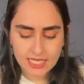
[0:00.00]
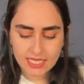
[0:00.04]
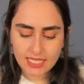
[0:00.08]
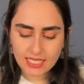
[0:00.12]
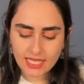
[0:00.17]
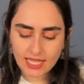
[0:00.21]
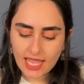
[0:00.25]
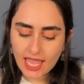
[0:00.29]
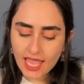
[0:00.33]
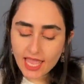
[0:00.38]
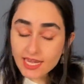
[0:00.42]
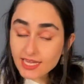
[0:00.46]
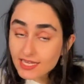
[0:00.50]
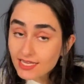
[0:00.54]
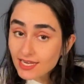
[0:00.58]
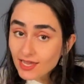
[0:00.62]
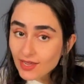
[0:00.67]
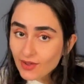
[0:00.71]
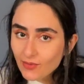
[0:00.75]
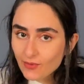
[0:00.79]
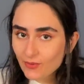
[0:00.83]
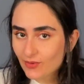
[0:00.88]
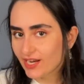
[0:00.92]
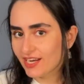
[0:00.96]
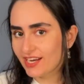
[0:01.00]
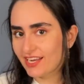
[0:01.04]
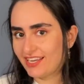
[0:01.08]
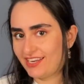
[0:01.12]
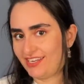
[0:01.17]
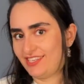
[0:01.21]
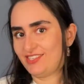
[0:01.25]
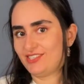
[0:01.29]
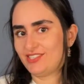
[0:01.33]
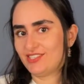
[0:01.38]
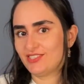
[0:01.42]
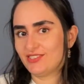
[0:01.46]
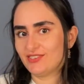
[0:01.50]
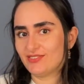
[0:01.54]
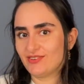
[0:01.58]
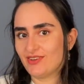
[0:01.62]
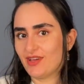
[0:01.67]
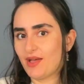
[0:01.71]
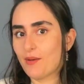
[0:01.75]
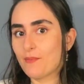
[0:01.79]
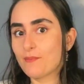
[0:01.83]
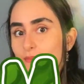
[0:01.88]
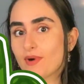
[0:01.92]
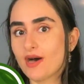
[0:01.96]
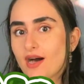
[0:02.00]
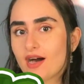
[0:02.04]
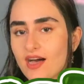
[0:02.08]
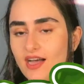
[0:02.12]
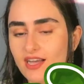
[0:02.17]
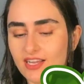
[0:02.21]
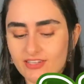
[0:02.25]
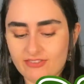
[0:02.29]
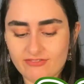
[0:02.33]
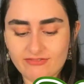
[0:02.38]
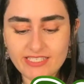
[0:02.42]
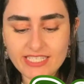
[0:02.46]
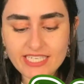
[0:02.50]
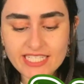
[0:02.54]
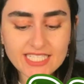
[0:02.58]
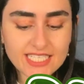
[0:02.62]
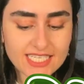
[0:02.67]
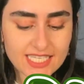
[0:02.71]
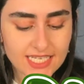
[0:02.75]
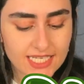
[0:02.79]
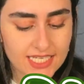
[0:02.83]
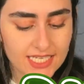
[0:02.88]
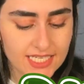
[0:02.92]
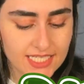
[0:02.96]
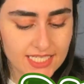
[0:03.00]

Again, we're gonna do a margarita.